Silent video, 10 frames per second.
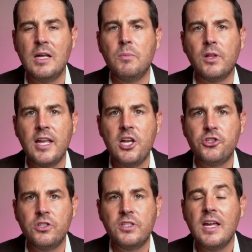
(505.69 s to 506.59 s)

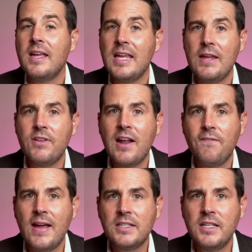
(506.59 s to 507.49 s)
implications even
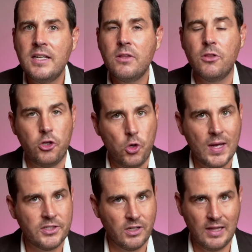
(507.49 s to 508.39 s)
affecting the US